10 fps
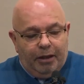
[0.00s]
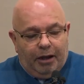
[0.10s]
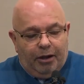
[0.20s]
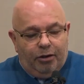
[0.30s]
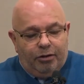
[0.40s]

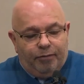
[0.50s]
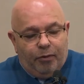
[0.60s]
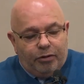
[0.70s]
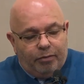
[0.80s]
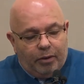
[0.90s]
I heard the
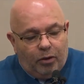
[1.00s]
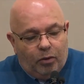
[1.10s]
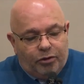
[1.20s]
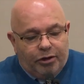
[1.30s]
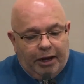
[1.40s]
voice of the
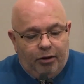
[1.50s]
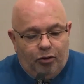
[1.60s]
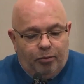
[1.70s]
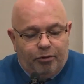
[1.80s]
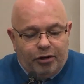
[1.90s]
Lord saying,
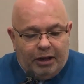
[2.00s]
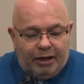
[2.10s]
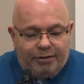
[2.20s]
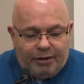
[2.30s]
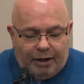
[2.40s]
Whom shall I
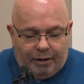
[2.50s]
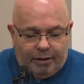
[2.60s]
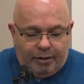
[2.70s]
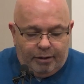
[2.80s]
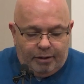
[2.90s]

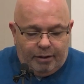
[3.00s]
send?